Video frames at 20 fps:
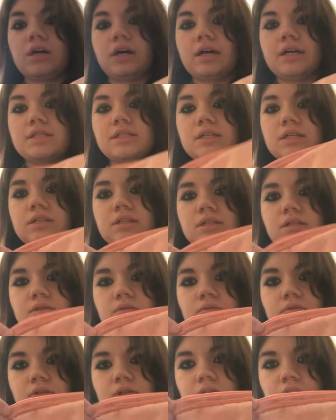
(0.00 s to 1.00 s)
It's like
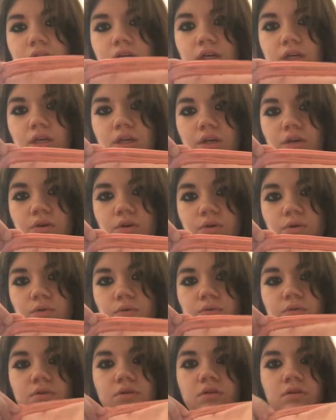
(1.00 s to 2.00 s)
this really
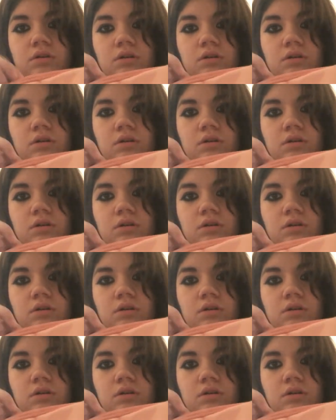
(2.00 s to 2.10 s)
cute